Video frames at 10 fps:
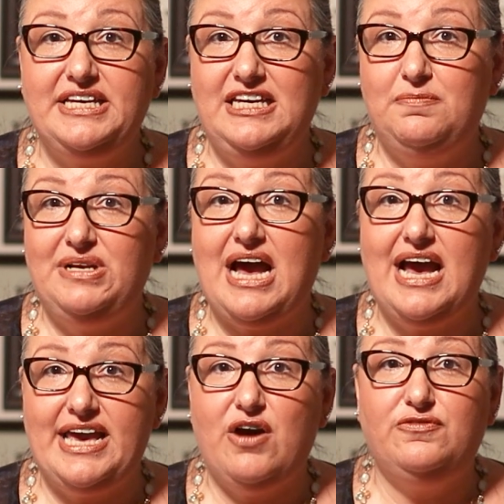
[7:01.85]
keep an
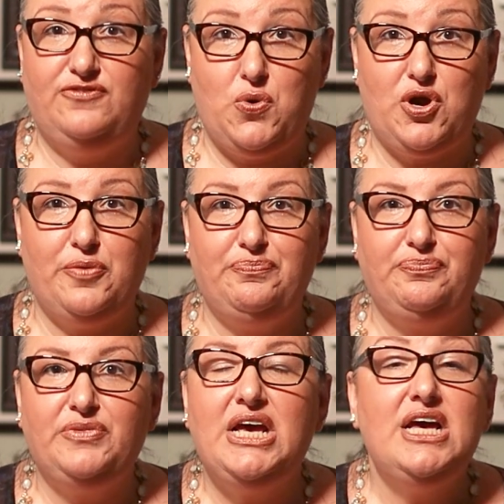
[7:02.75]
eye out for.
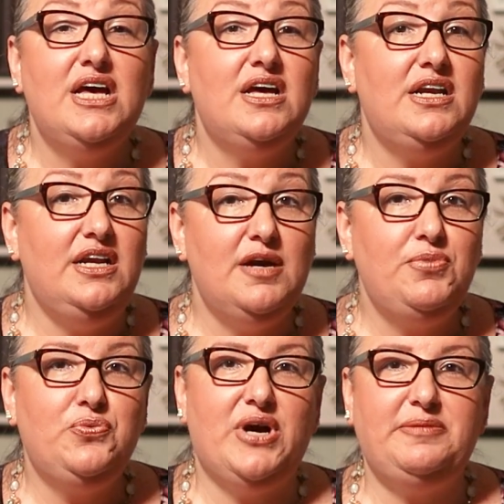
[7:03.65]

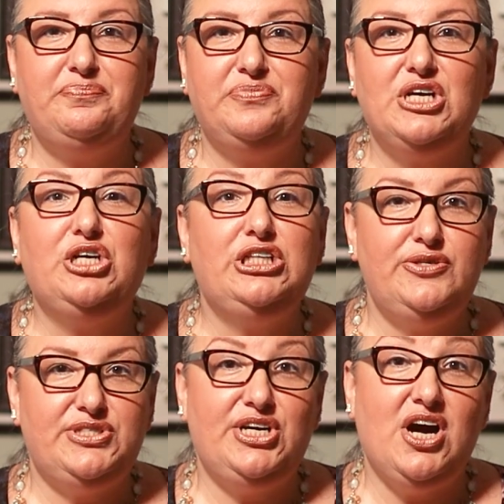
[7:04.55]
Number 1,
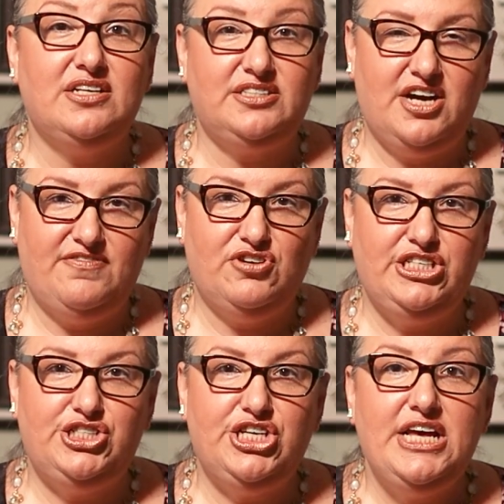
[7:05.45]
closing cost
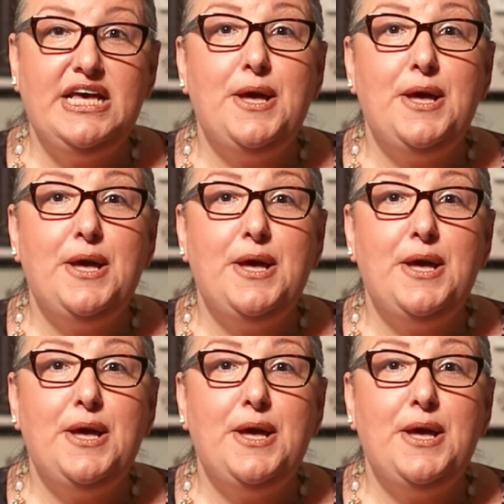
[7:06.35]
coverage.